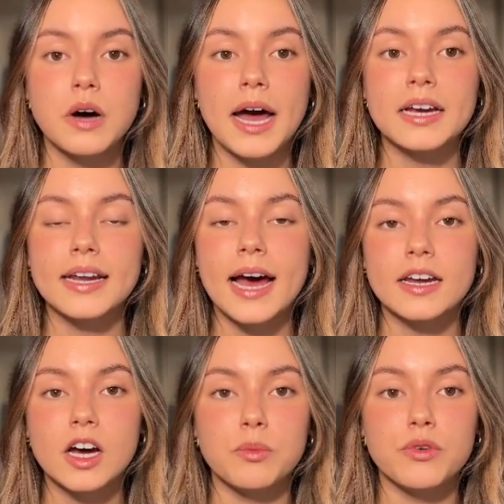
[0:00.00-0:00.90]
I could add a
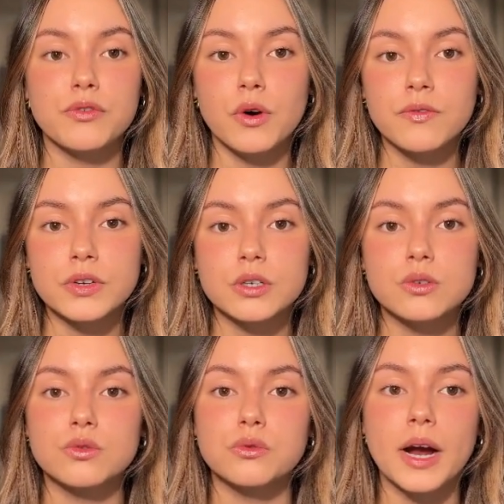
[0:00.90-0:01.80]
couple form
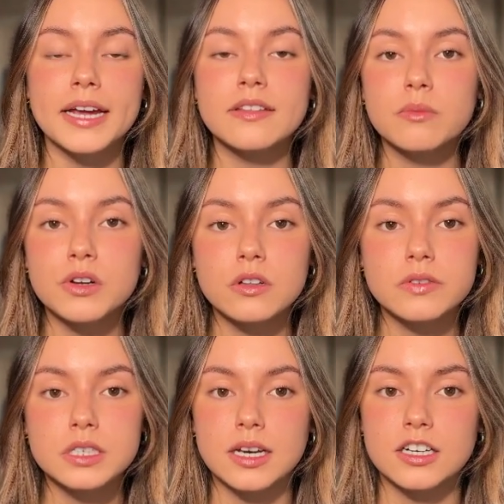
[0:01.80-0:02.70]
fields right in the middle of a
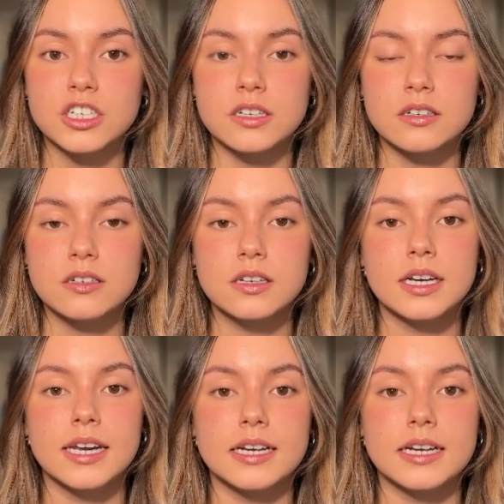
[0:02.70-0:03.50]
section, connect